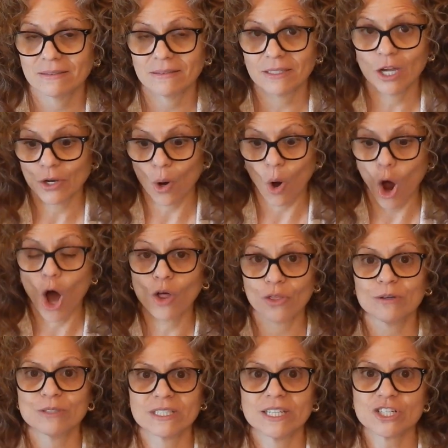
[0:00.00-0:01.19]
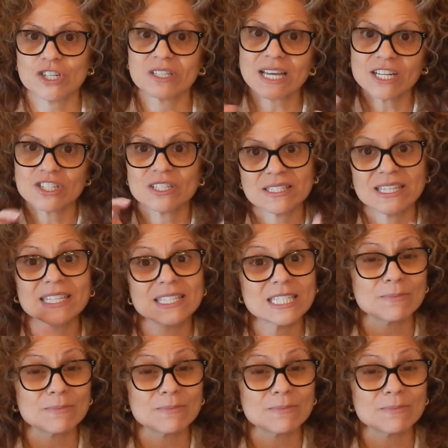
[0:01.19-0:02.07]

you know, all those dishes. I just needed